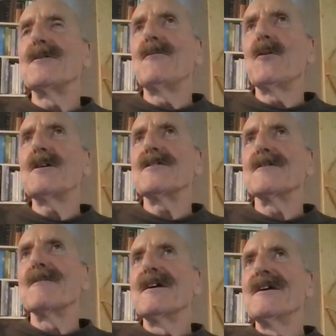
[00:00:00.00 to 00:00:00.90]
and avoid
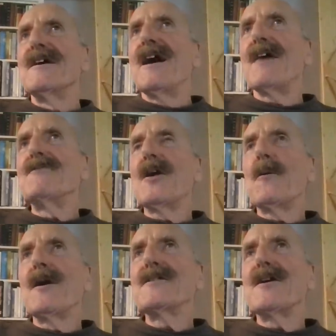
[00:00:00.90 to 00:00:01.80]
them. I've
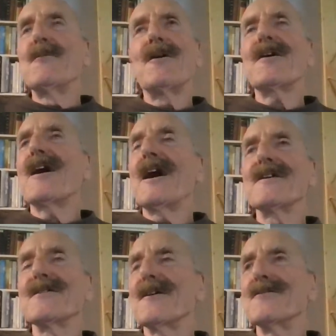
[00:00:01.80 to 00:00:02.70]
no idea what
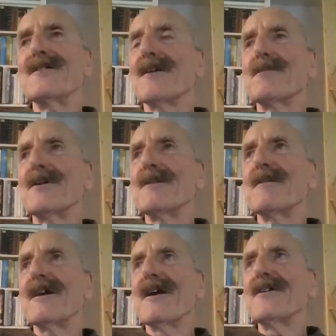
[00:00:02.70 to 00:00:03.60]
colour those young
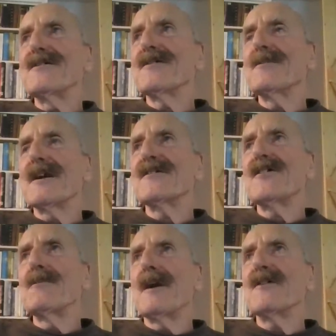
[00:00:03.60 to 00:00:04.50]
people are. They just make
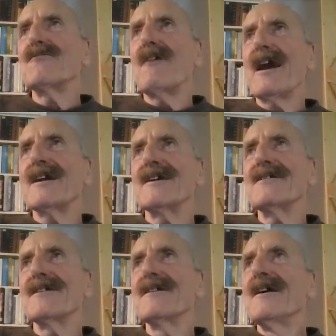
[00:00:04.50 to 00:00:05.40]
so much racket,
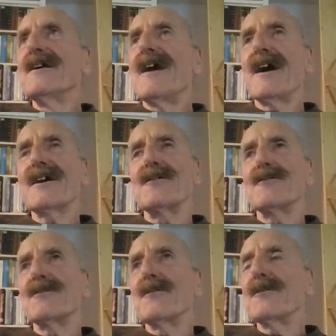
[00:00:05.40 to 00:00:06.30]
and I go
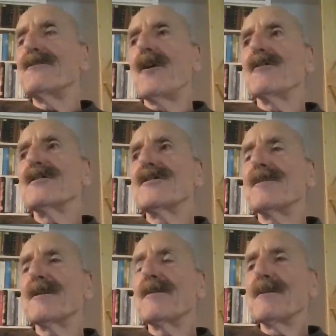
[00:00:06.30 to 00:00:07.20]
to the forest to
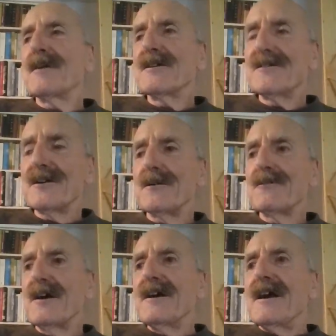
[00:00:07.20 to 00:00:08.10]
be by
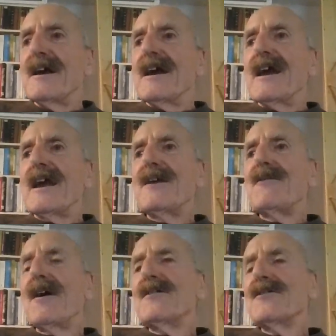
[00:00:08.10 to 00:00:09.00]
myself.
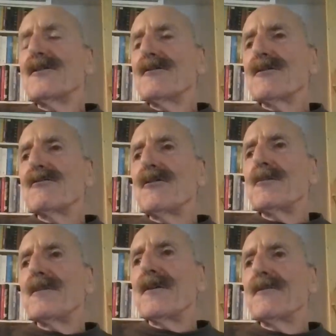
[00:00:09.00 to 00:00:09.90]
If I saw a
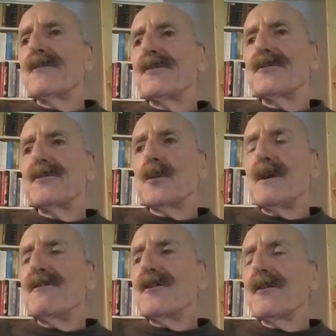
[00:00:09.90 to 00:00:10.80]
group of
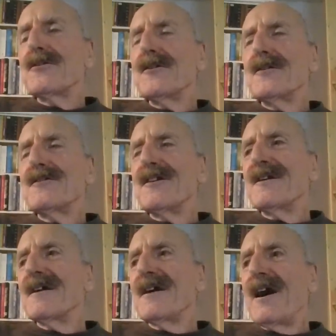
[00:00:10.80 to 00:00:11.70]
20 or
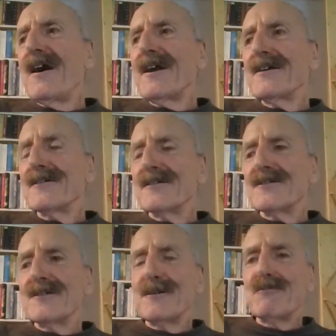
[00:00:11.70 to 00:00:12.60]
30
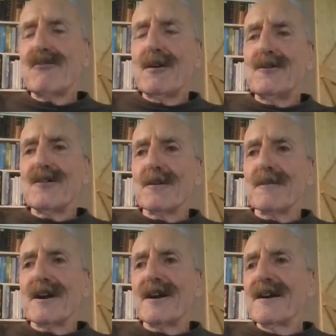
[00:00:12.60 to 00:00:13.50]
hikers approaching
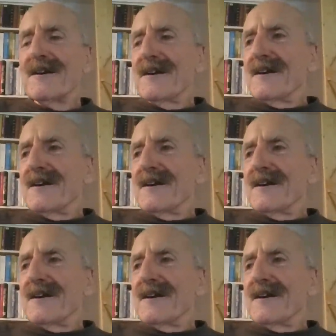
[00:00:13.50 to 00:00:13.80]
me